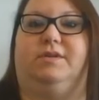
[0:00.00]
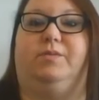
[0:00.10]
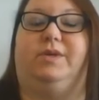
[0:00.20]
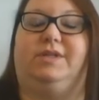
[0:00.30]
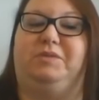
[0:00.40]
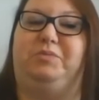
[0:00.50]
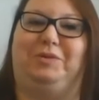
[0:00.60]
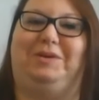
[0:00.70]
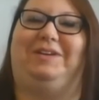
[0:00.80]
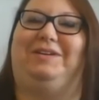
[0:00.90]
And we did
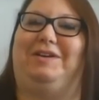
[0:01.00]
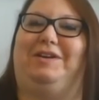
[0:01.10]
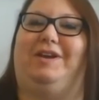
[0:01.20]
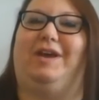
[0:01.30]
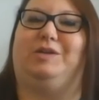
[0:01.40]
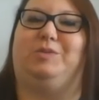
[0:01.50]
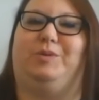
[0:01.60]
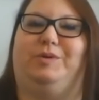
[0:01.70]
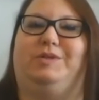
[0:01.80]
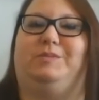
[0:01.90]
bring in an
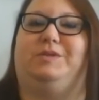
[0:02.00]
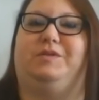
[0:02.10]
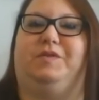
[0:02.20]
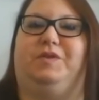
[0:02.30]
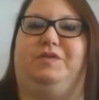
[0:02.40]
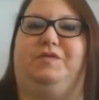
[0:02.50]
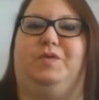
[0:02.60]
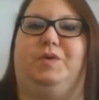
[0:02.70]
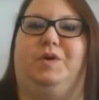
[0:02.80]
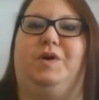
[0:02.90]
expert specifically
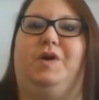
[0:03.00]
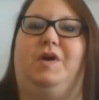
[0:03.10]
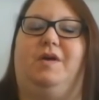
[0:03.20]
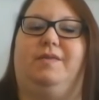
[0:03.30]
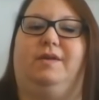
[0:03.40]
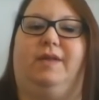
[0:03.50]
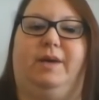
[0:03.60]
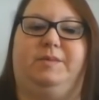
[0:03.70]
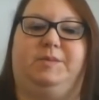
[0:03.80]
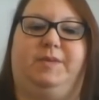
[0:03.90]
for the
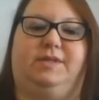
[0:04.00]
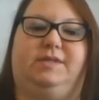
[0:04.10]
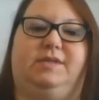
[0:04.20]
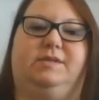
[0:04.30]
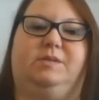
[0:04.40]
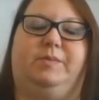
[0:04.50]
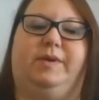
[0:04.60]
lab spaces.